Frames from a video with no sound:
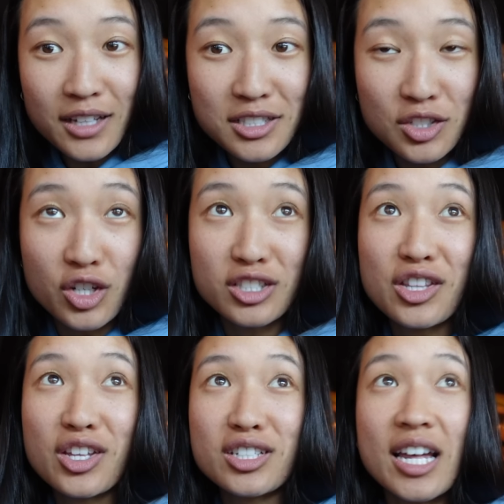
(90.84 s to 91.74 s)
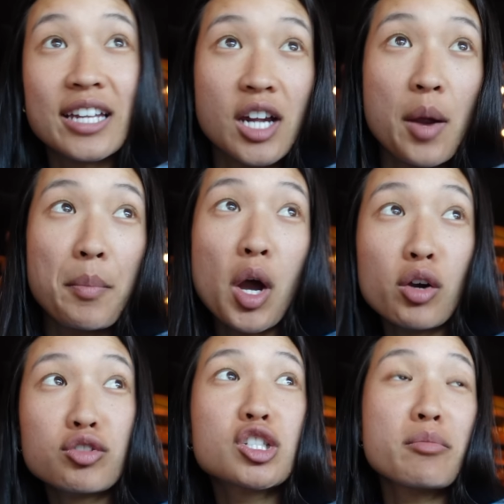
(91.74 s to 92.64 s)
I suggested this as our
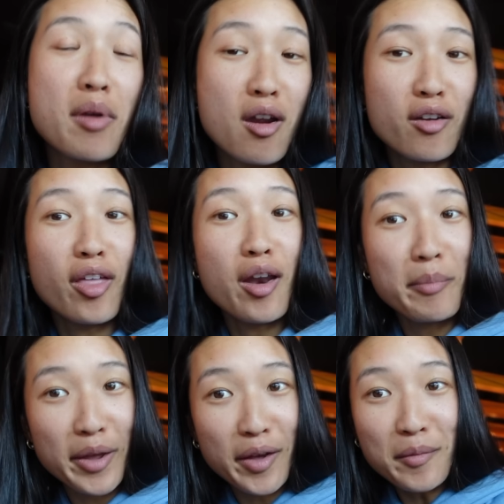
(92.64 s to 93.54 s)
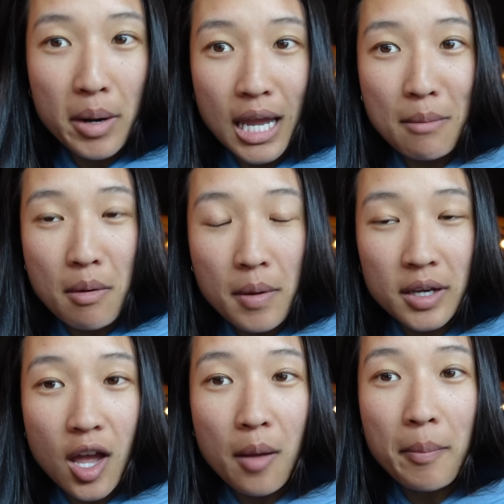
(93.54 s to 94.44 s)
post-marathon meal, but it came up
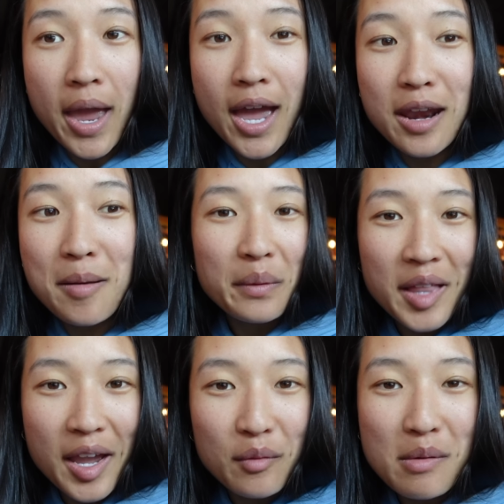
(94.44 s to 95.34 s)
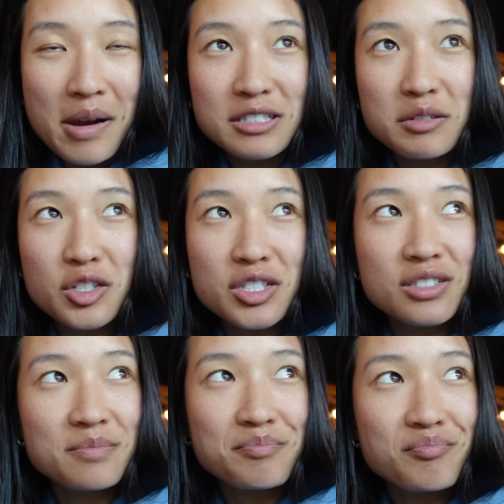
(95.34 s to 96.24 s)
on Yelp and we were like, we might as well
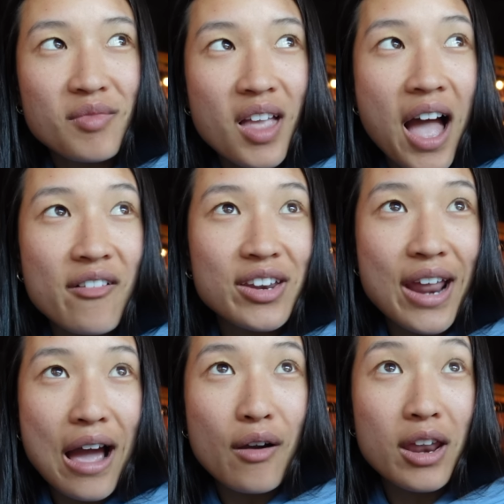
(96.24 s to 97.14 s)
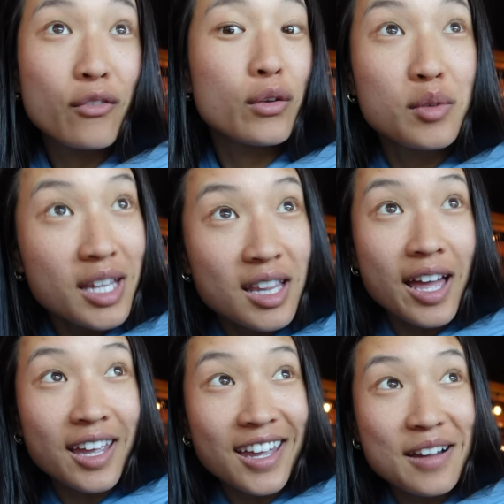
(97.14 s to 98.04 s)
just have it now. And if we really
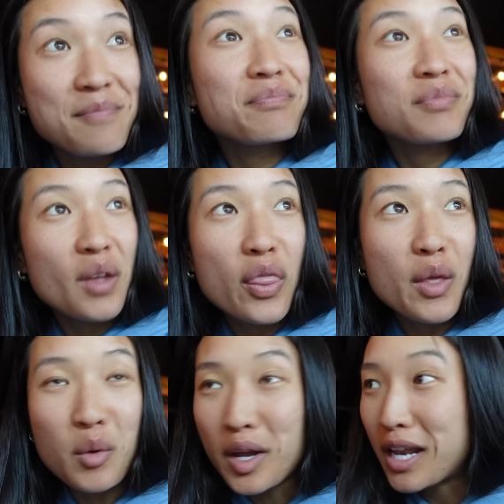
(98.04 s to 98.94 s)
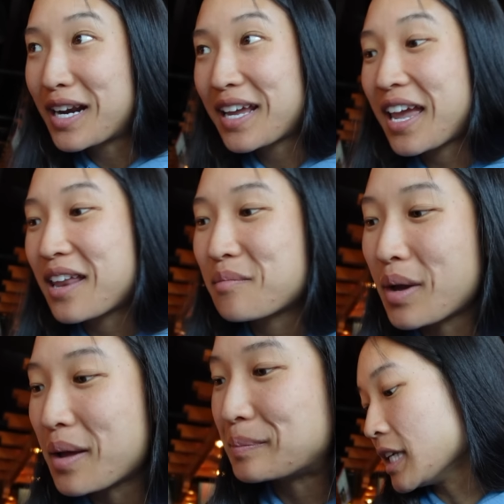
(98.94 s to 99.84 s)
like it, then we'll get it again.
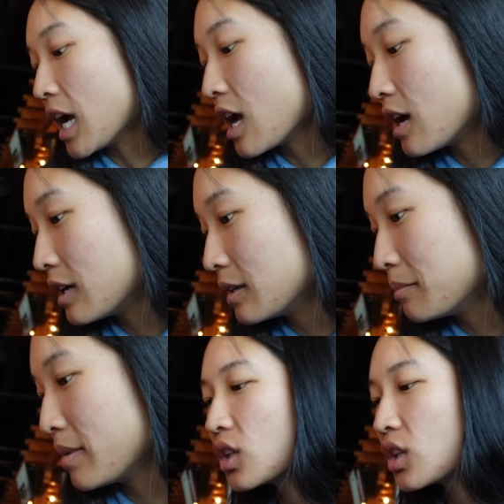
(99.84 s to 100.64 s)
But yum!